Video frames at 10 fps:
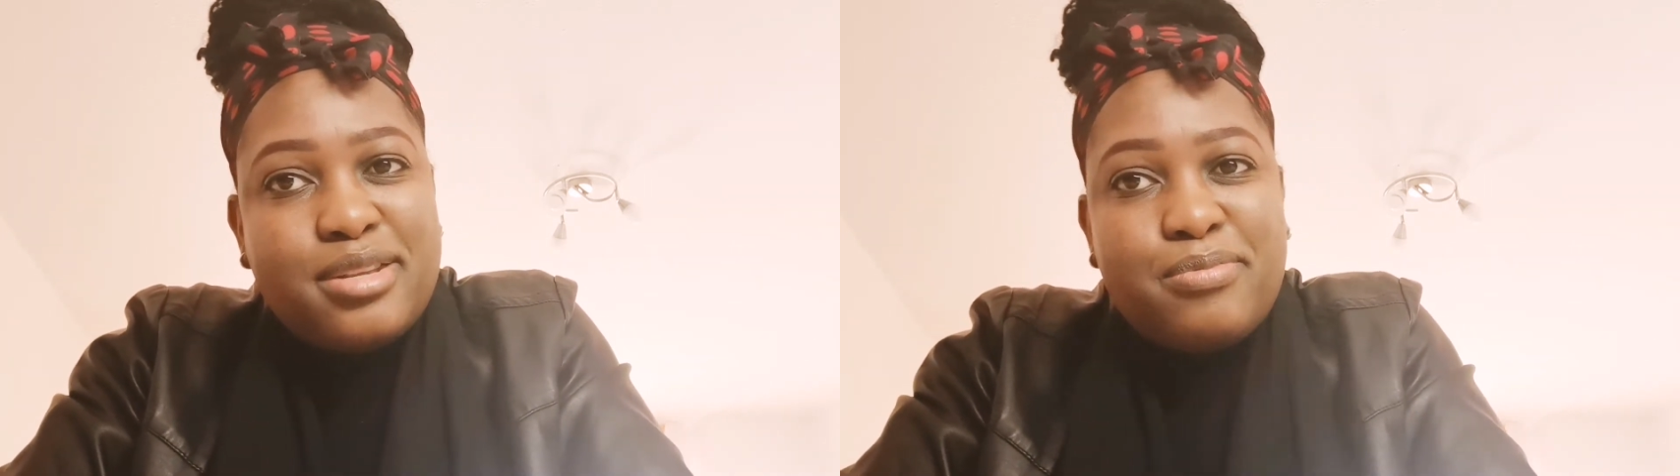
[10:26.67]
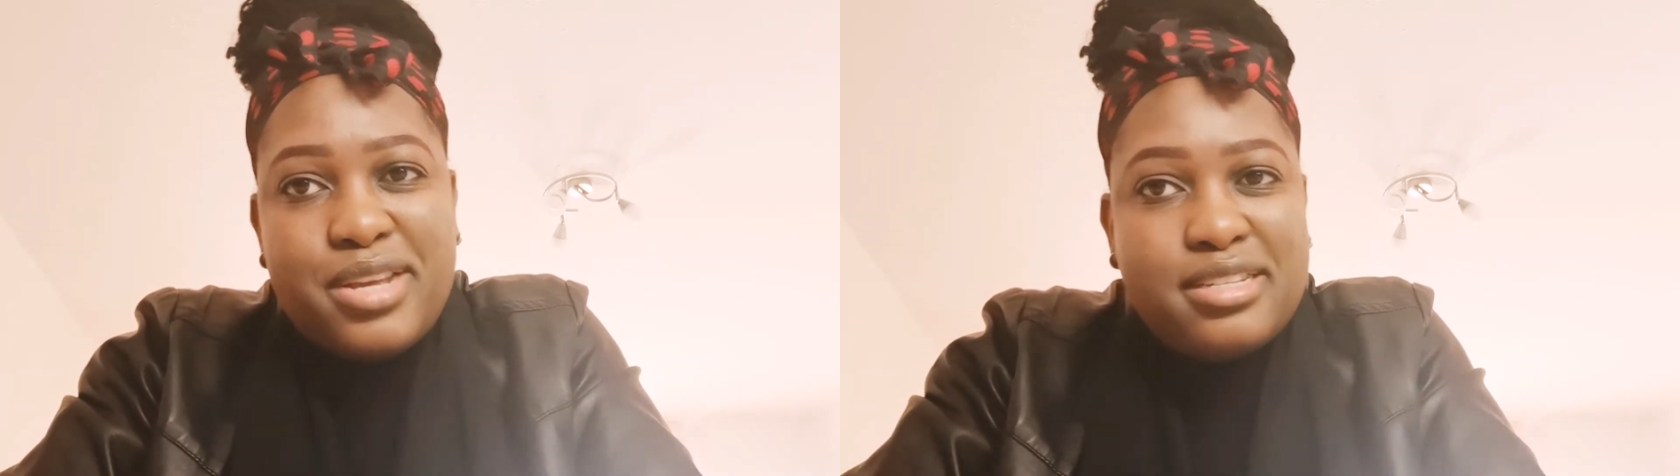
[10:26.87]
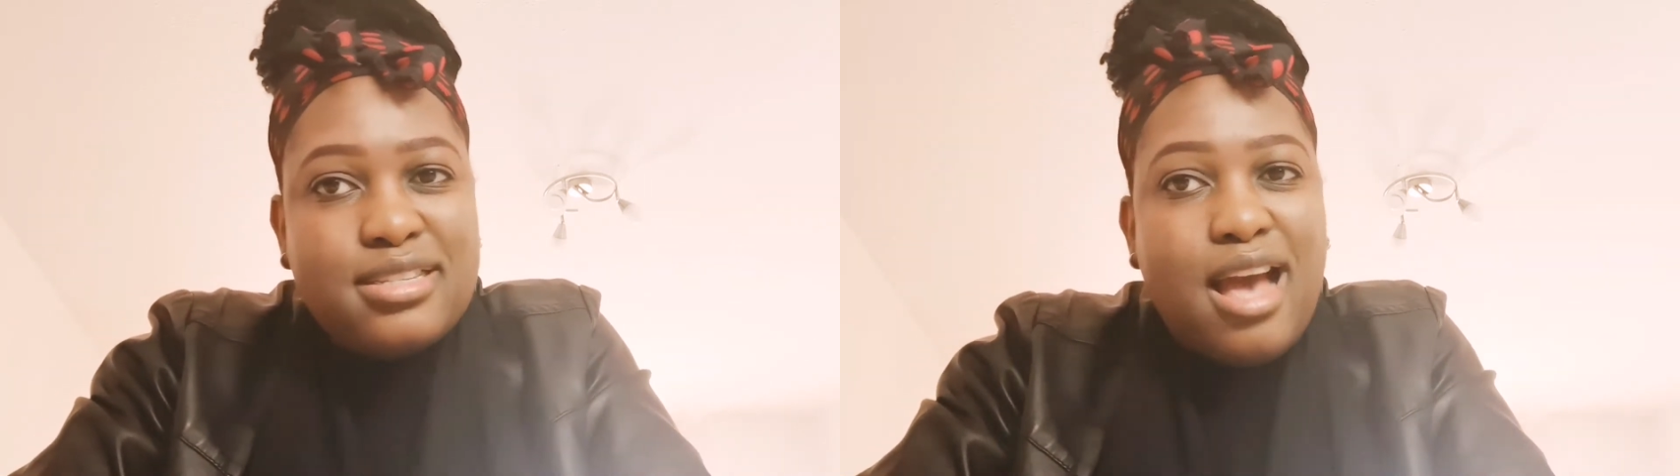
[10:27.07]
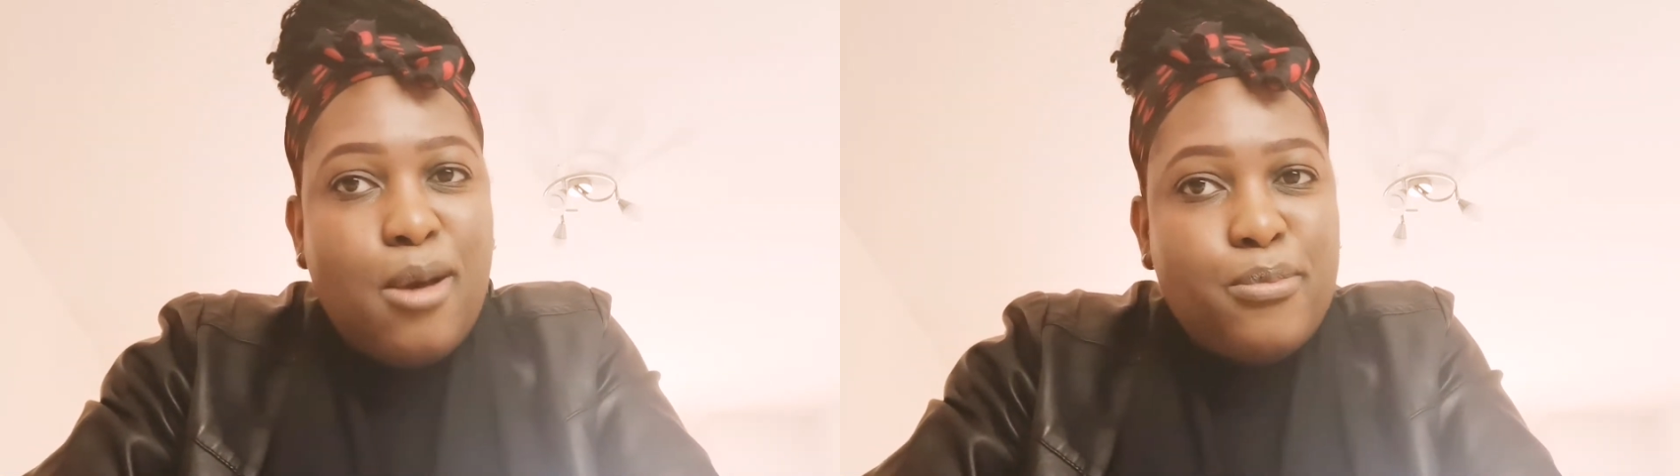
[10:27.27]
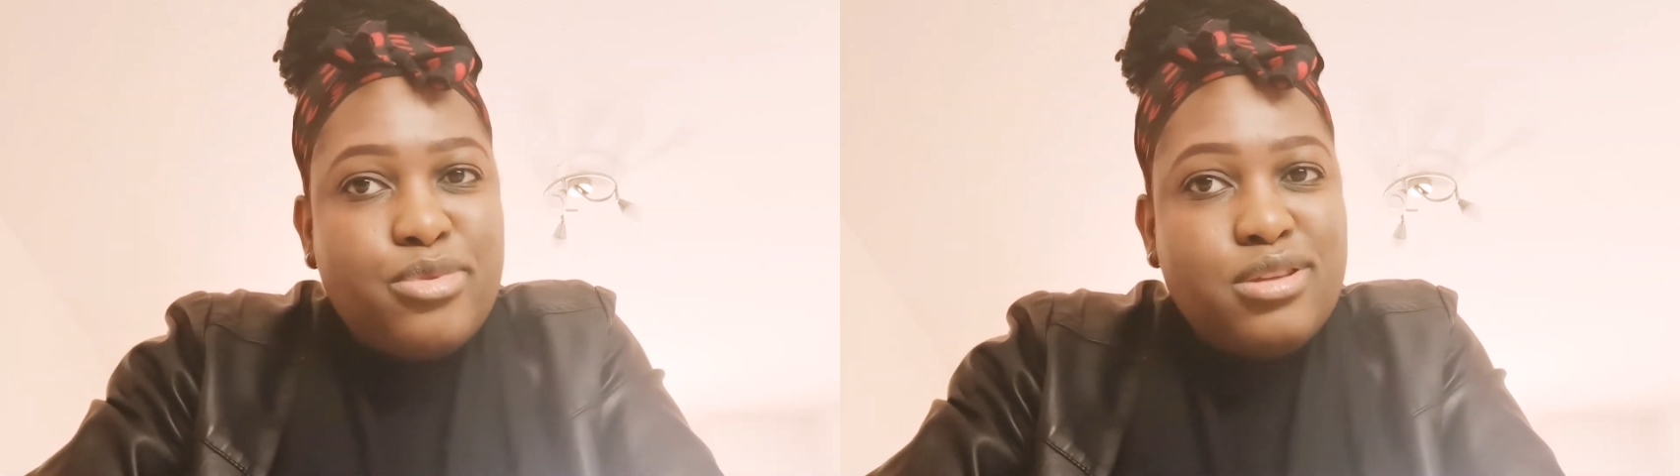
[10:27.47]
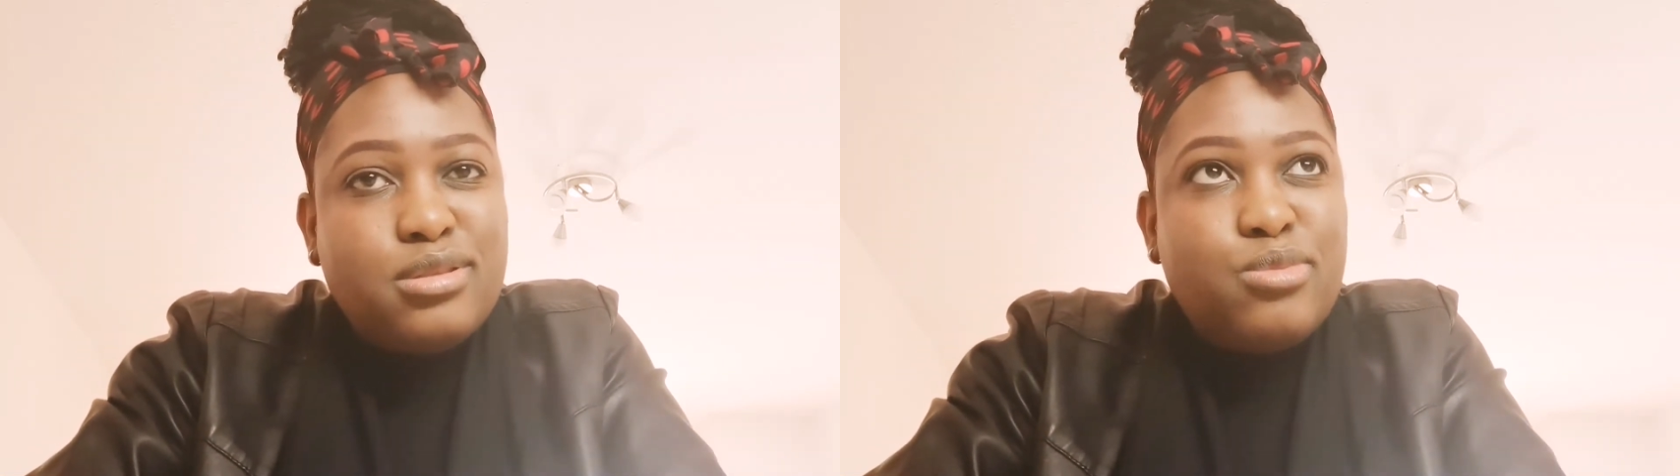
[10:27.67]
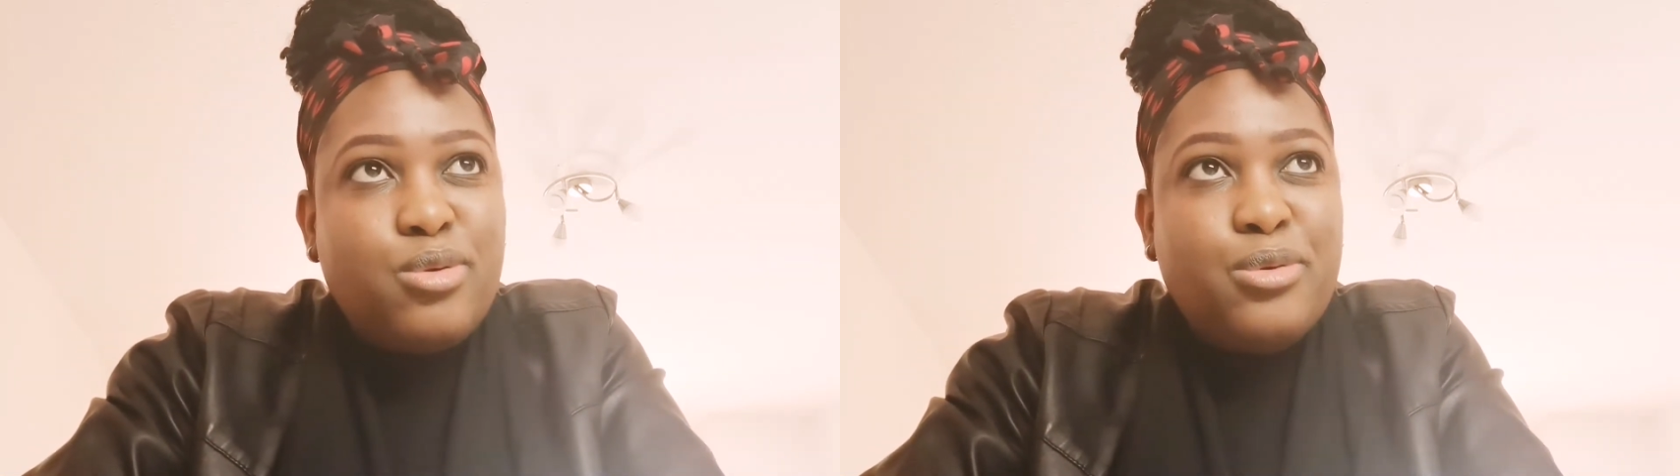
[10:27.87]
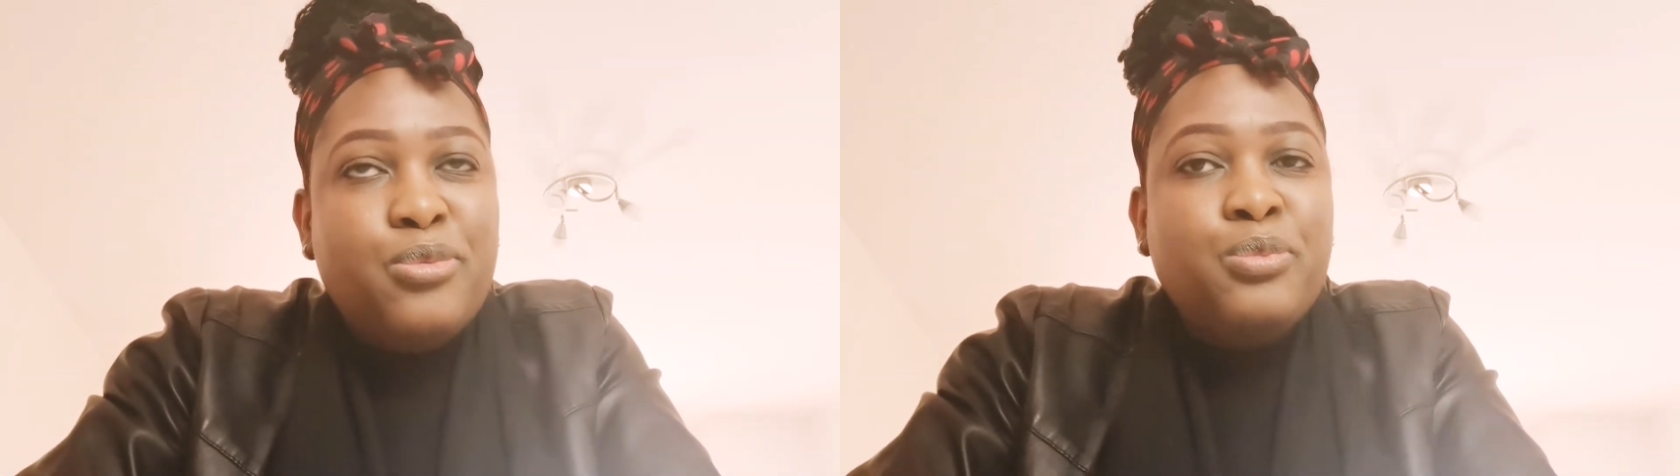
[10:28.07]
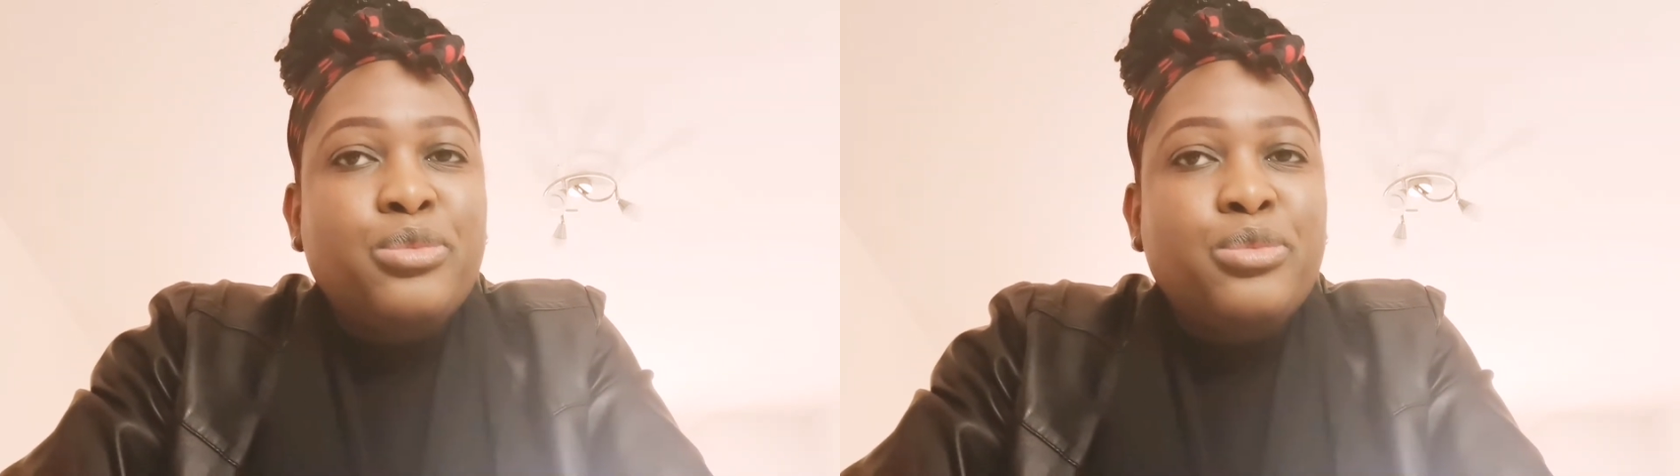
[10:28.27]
and picks up the small.